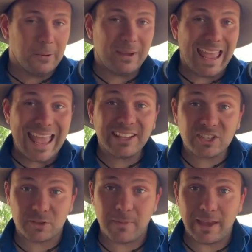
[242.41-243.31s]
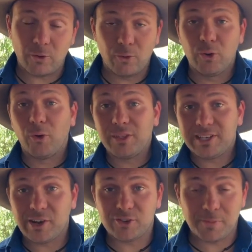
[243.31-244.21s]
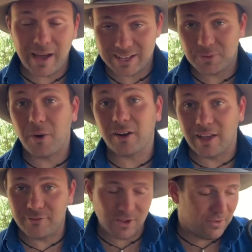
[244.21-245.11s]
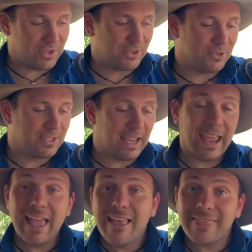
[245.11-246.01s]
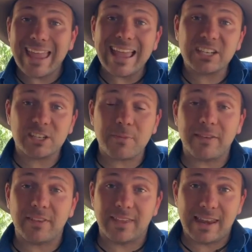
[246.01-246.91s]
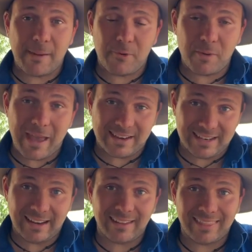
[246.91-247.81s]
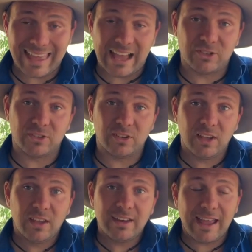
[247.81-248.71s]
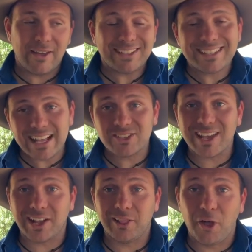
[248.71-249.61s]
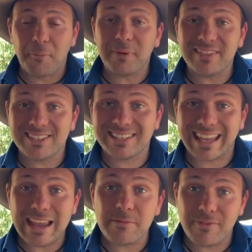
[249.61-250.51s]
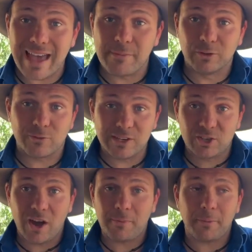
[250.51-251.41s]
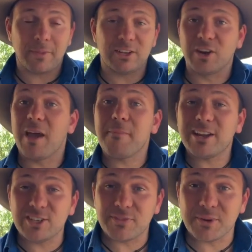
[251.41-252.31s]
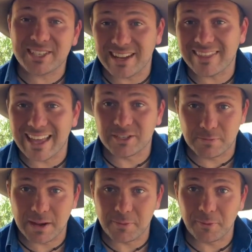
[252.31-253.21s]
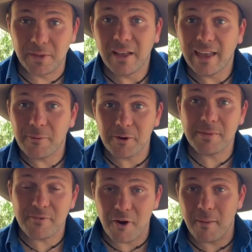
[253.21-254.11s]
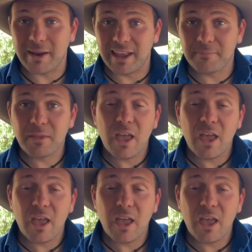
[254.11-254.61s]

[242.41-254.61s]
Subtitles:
We estimate, or the Northern Territory Parks and Wildlife Service, I should say, they estimate that they numbered about 10,000. Now, it sounds like a lot, but in the scheme of animals for an entire population, imagine if there was 10,000 people. It wouldn't be very many.